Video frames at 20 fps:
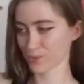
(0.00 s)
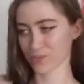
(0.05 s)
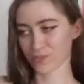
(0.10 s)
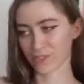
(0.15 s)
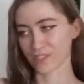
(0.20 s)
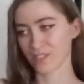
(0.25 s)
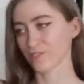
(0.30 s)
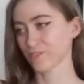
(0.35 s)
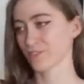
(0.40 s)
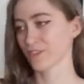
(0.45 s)

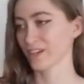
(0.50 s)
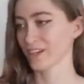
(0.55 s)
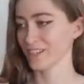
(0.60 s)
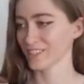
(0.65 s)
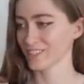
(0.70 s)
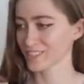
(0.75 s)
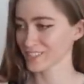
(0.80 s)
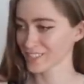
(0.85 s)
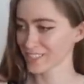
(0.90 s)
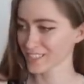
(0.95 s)
Fun and
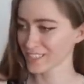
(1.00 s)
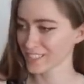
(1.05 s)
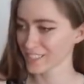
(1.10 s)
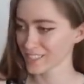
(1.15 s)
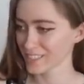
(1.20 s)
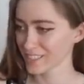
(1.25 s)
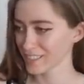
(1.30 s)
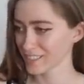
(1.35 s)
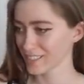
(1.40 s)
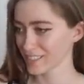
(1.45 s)
fresh.
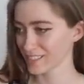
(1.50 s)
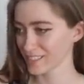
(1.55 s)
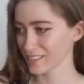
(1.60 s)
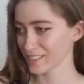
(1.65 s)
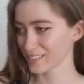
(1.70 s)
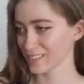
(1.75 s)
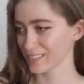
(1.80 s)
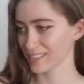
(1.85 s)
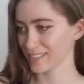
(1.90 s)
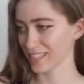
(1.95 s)

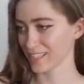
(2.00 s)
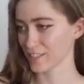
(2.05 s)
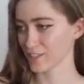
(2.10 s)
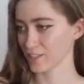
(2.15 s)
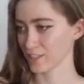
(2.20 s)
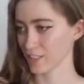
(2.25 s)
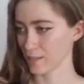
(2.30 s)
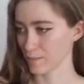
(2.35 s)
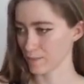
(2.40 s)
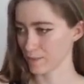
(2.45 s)
That
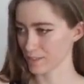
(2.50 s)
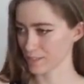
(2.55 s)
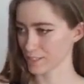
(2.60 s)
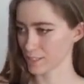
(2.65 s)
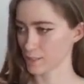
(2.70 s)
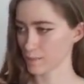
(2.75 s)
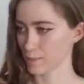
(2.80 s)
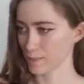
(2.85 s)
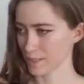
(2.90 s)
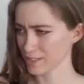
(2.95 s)
should keep the
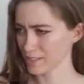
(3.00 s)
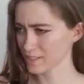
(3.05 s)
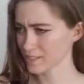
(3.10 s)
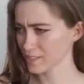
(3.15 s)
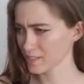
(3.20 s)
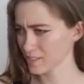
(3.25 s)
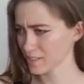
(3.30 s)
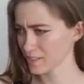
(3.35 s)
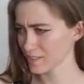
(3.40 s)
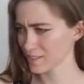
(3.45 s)

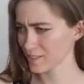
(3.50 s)
suspense